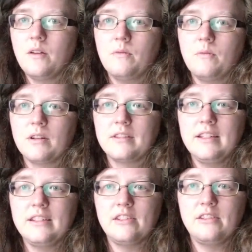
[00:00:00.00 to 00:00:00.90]
Work
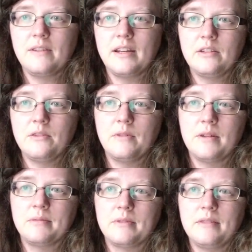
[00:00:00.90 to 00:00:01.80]
teaches you how to
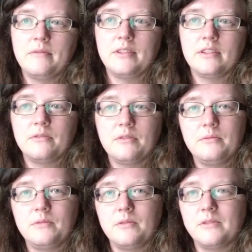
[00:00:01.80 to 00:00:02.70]
cooperate with a
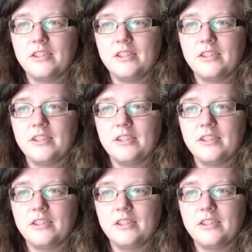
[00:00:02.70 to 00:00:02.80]
group towards a